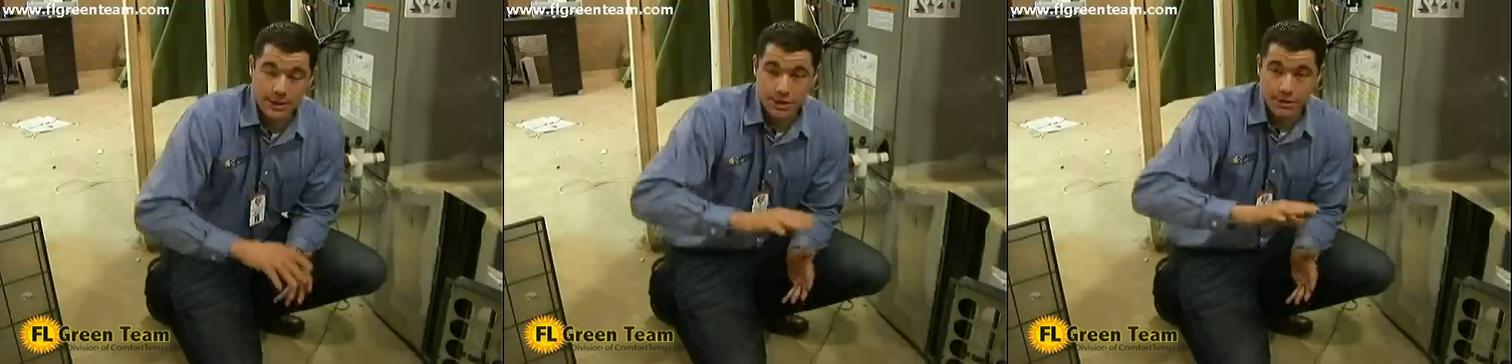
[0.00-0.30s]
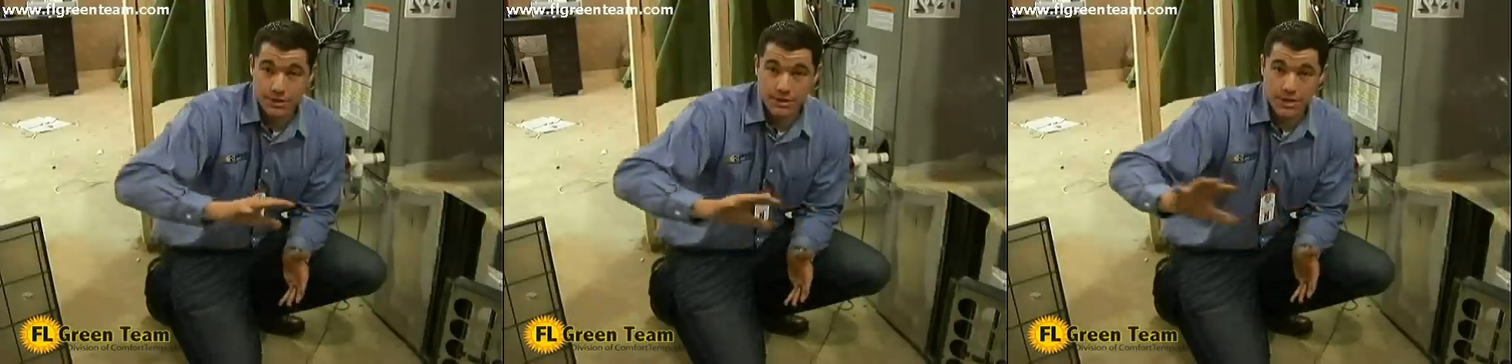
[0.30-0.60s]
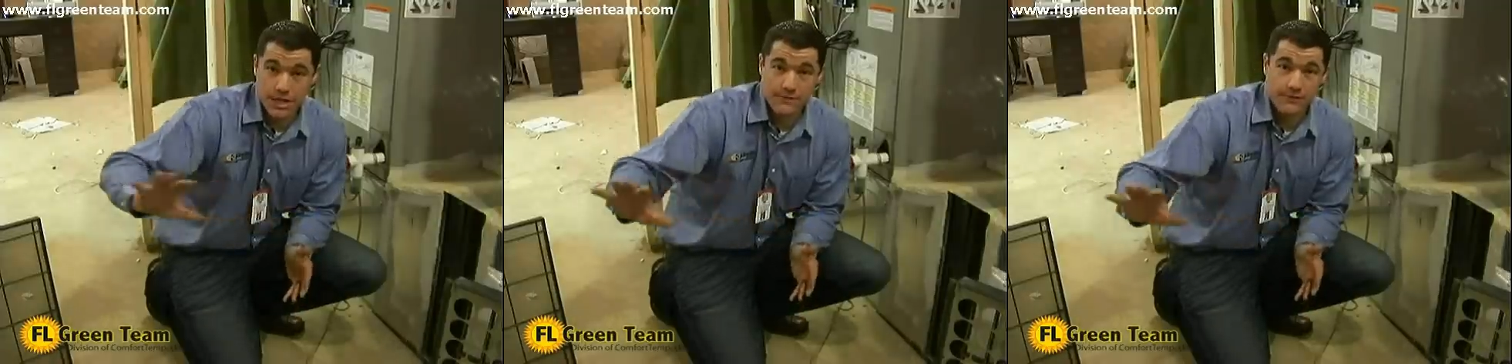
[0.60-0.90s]
that you can
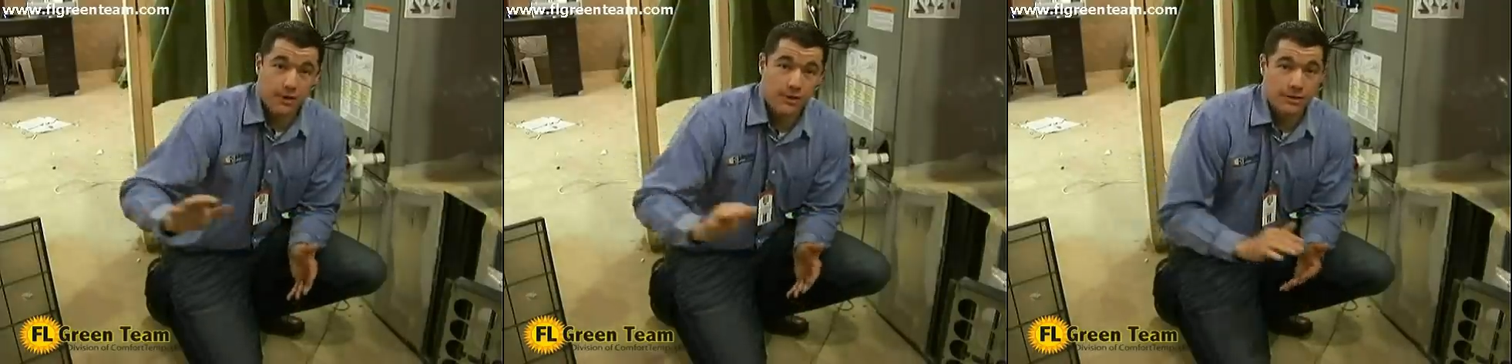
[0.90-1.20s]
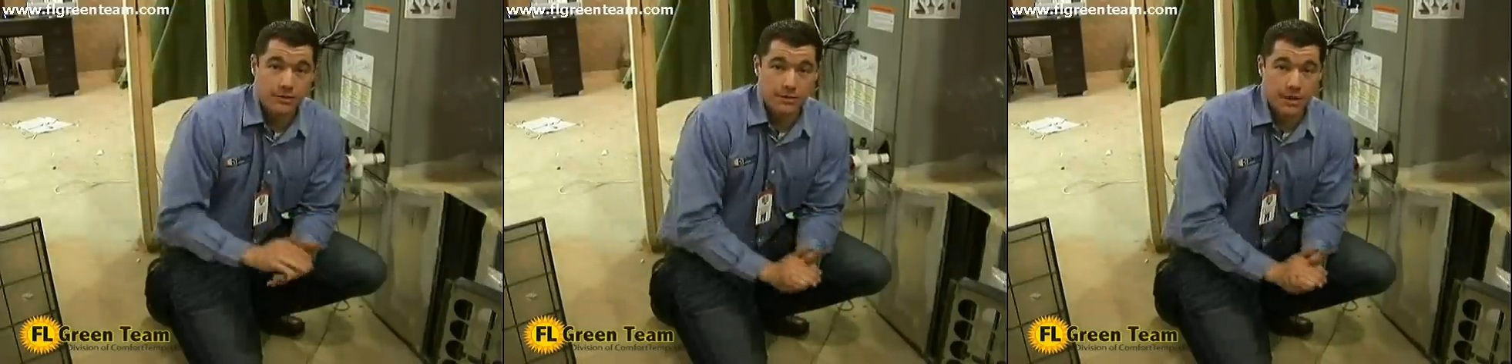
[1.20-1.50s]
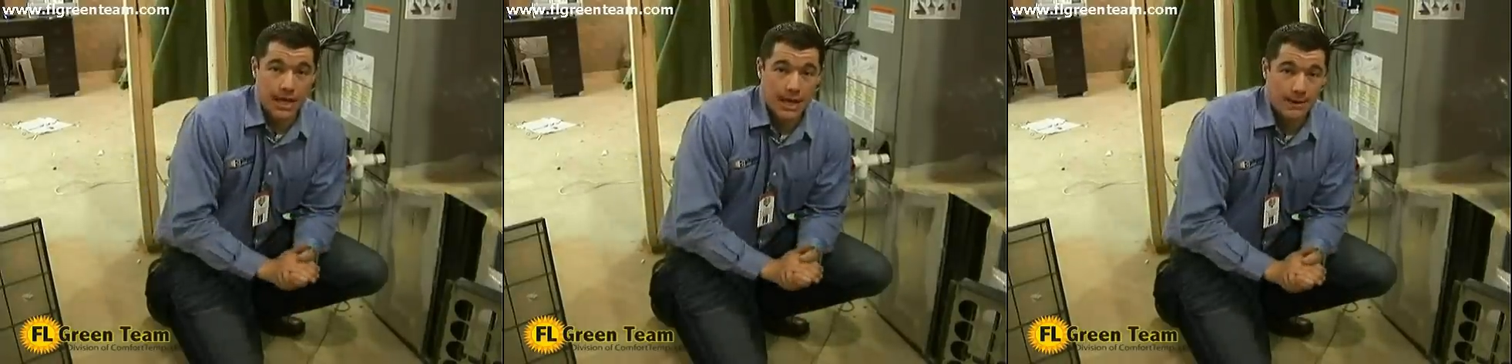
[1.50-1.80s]
see floating
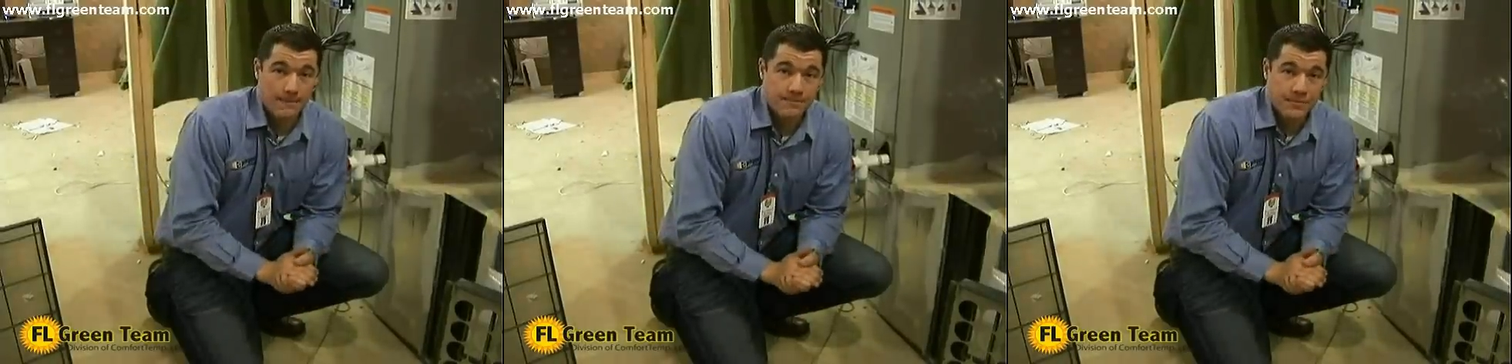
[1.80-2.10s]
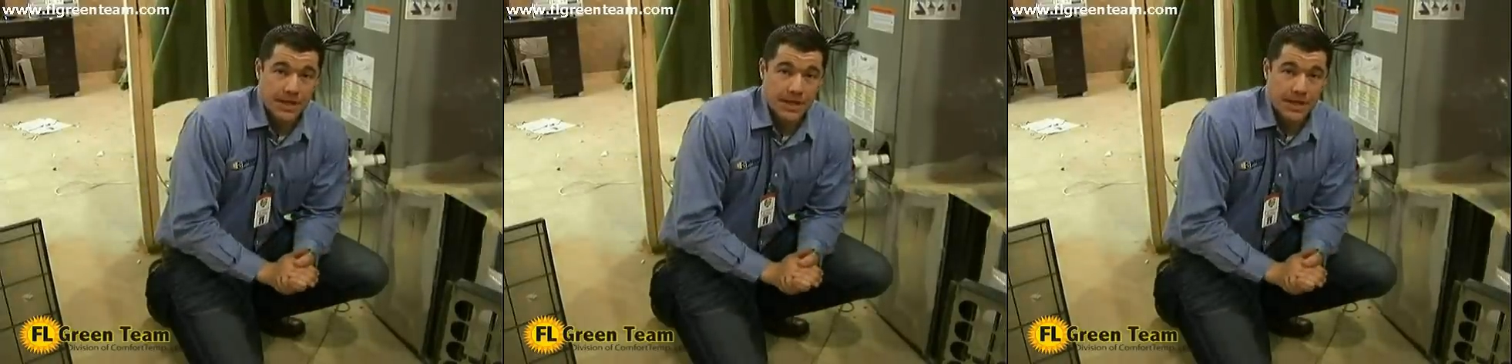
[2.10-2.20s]
through the air,